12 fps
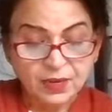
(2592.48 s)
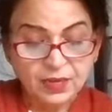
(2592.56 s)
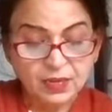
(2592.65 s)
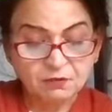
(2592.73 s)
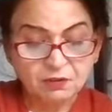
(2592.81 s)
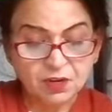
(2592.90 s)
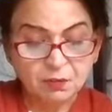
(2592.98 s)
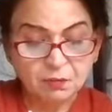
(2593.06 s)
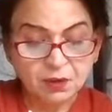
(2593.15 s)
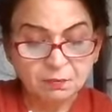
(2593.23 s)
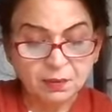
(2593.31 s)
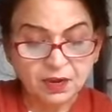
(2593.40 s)
Even in
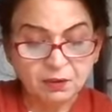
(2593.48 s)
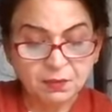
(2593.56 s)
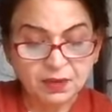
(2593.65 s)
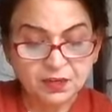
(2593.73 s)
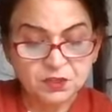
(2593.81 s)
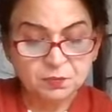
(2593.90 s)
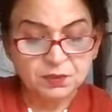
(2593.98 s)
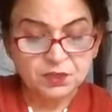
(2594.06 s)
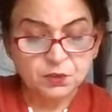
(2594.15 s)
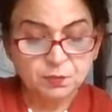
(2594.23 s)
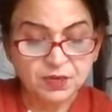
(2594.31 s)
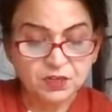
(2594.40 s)
my bed, my husband
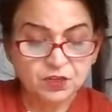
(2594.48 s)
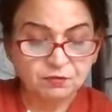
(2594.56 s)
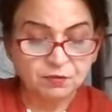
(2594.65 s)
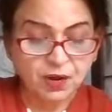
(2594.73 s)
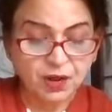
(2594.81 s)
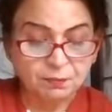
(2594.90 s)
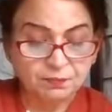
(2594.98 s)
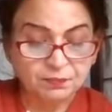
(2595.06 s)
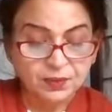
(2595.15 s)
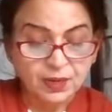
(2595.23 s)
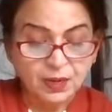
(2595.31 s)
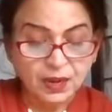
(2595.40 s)
speaks of Ram.
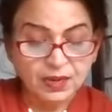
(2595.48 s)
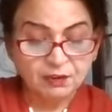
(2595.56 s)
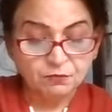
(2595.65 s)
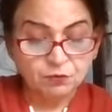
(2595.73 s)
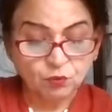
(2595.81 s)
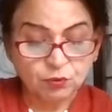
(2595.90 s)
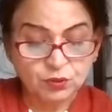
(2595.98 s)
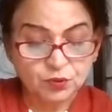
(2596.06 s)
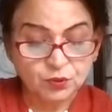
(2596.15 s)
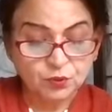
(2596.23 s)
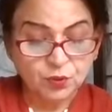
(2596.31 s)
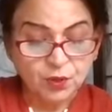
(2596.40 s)
I have told
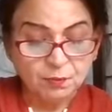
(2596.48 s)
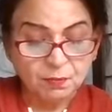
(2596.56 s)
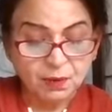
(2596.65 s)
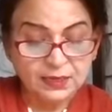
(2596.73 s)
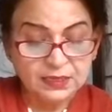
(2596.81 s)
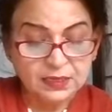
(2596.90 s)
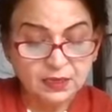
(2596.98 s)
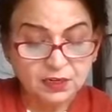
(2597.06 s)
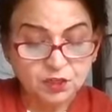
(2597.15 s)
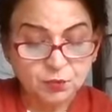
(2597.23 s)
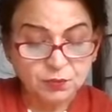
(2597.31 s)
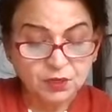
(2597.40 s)
you, mighty
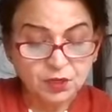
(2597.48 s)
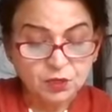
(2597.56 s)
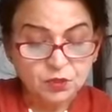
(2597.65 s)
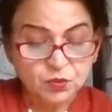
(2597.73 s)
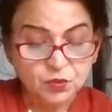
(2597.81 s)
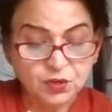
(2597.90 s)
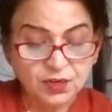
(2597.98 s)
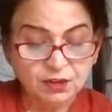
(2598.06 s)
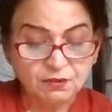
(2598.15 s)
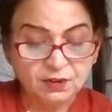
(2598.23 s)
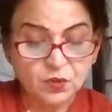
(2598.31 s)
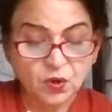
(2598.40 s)
Lakshman,
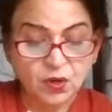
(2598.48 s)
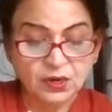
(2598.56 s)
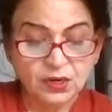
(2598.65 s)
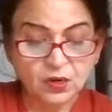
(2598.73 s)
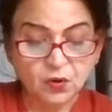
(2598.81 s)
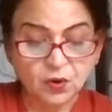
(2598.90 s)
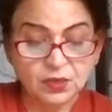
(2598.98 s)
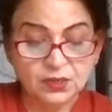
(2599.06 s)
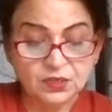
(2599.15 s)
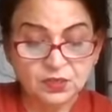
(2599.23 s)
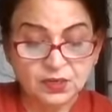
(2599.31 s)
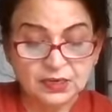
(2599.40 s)
Sugriv has already called
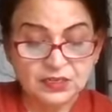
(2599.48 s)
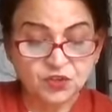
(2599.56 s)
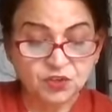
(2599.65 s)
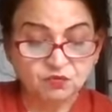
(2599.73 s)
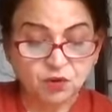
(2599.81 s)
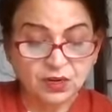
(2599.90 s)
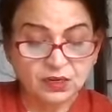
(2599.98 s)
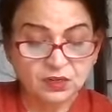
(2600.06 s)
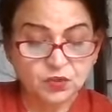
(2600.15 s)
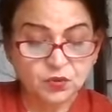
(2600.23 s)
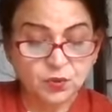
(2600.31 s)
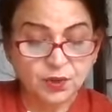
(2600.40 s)
his legion
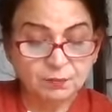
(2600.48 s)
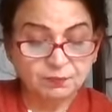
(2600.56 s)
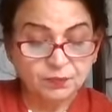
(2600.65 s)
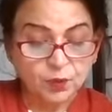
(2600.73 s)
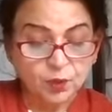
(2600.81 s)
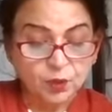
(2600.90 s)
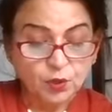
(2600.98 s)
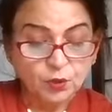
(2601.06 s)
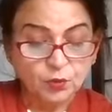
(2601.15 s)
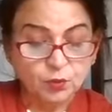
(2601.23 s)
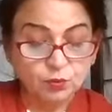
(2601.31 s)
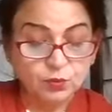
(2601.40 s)
wanderers, to him
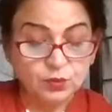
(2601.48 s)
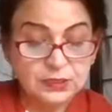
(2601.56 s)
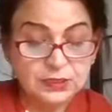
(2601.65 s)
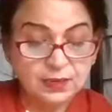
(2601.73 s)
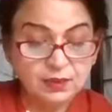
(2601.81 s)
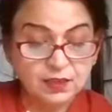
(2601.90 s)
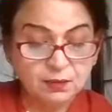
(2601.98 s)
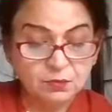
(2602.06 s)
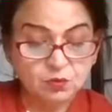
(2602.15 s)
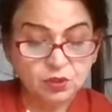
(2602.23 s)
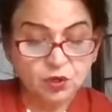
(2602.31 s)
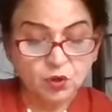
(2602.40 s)
to send them
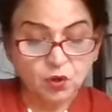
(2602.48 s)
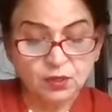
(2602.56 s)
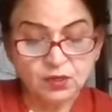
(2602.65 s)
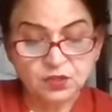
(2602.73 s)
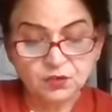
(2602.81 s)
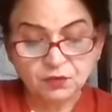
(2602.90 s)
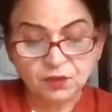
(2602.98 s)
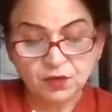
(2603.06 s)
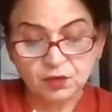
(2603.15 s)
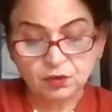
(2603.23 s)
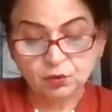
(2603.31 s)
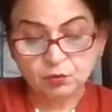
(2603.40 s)
to the corners of the
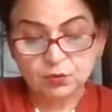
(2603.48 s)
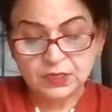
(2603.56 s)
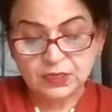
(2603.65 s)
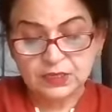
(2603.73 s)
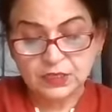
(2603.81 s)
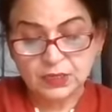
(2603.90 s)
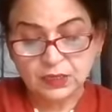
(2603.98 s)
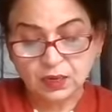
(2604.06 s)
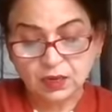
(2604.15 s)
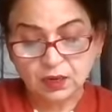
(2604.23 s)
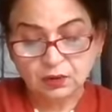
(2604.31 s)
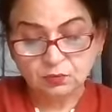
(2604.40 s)
earth to seek
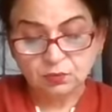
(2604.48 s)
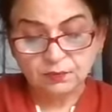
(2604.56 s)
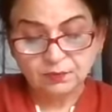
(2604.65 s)
Sita out.